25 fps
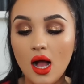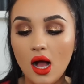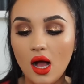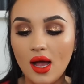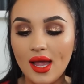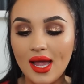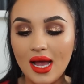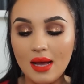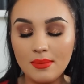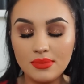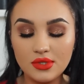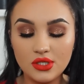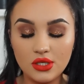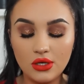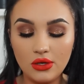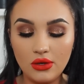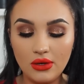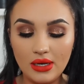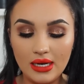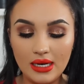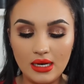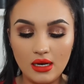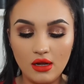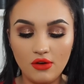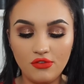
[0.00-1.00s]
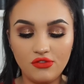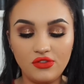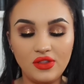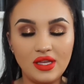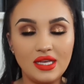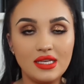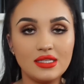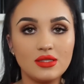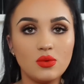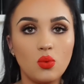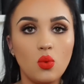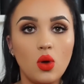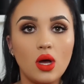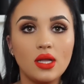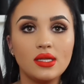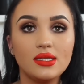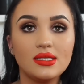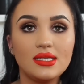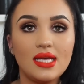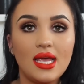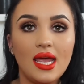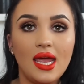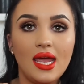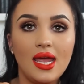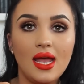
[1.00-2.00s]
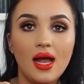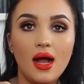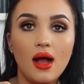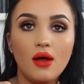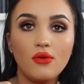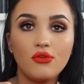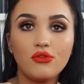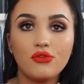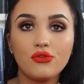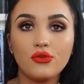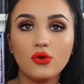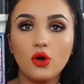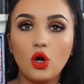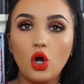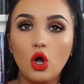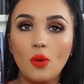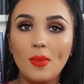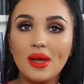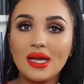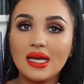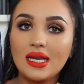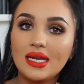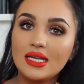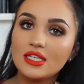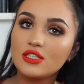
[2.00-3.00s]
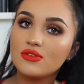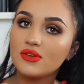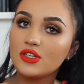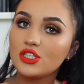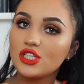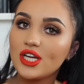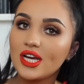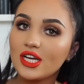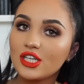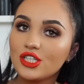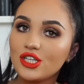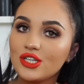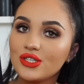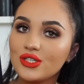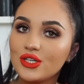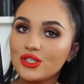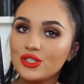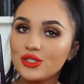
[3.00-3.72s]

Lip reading: I absolutely love these ones here from Glitter Injections.